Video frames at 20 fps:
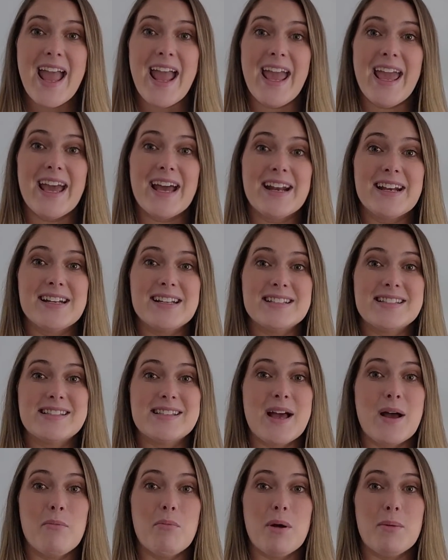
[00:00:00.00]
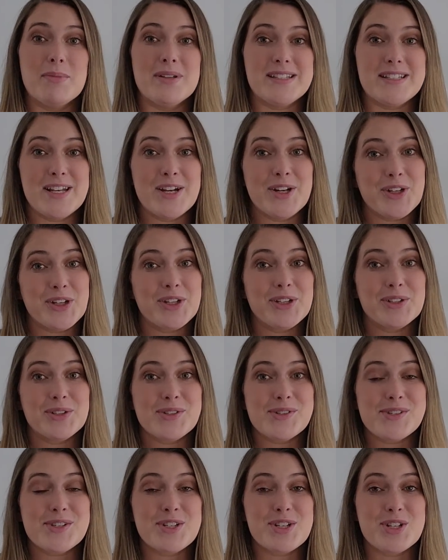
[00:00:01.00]
and some
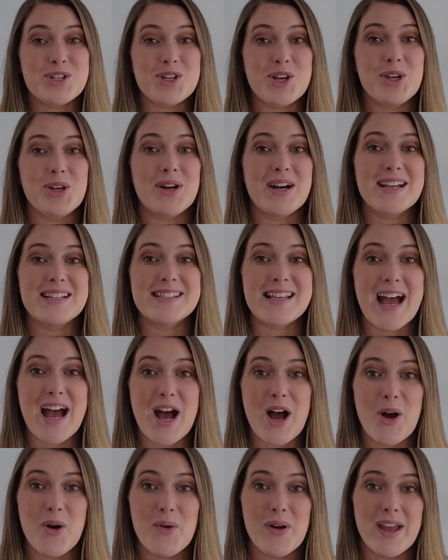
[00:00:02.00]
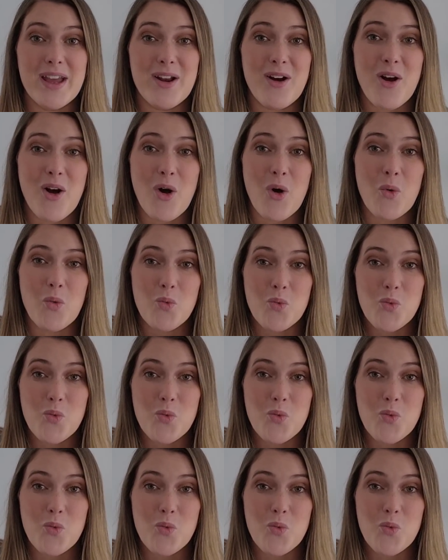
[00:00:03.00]
materials to show you guys how it all